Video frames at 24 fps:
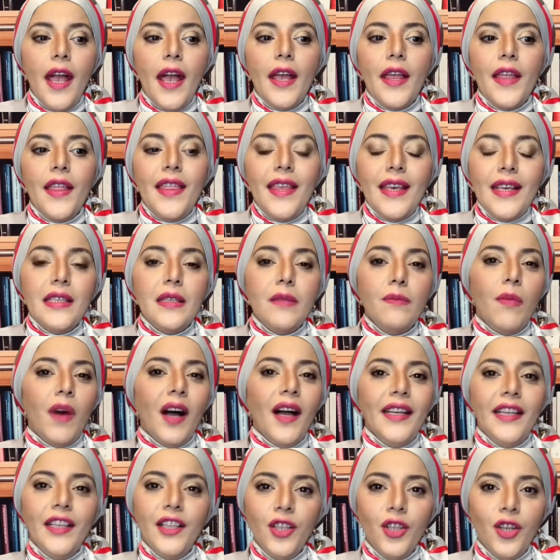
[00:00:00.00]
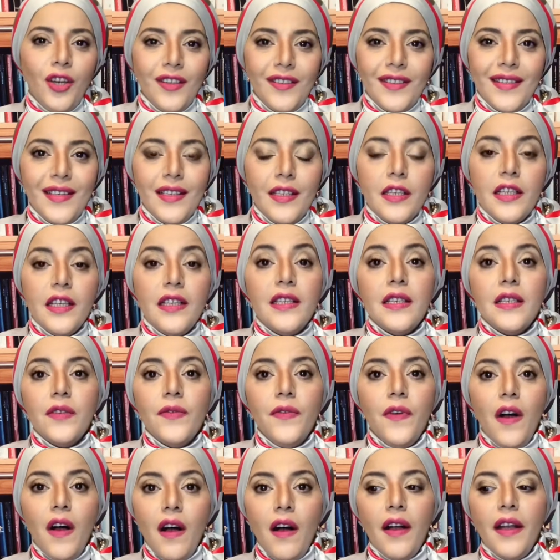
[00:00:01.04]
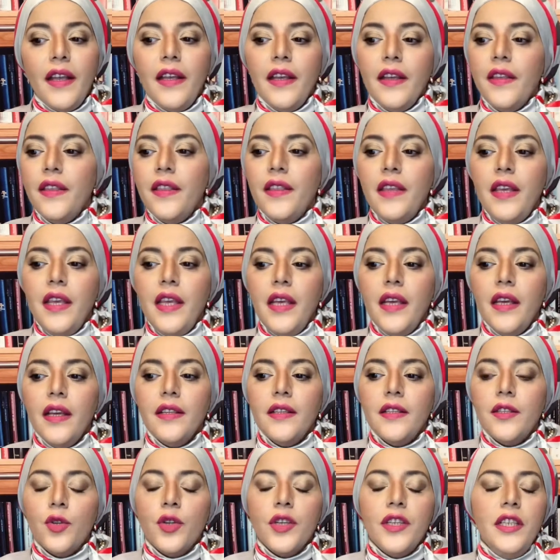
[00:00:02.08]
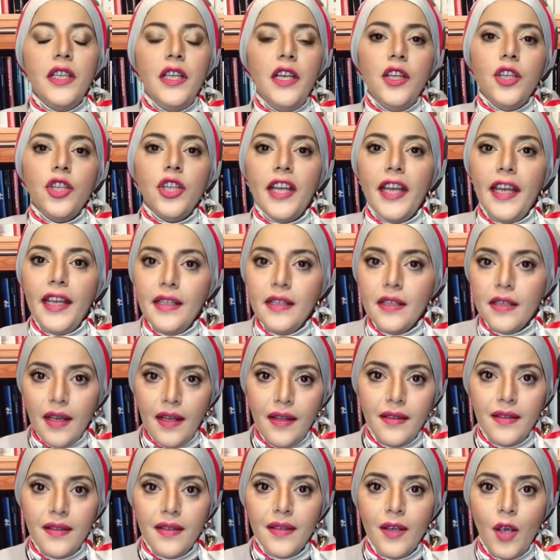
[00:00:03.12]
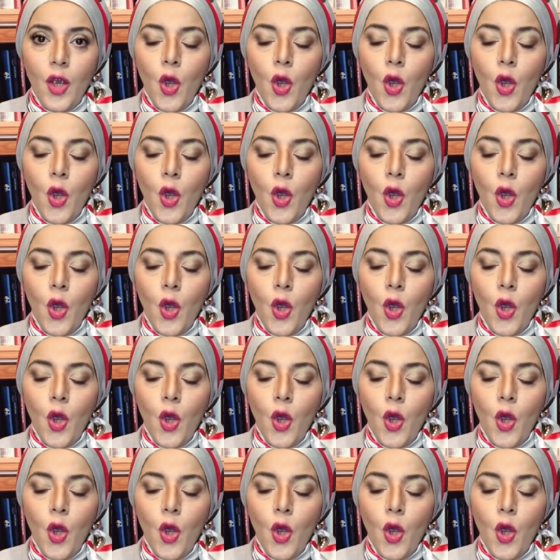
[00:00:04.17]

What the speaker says: this might not satisfy the strategic intent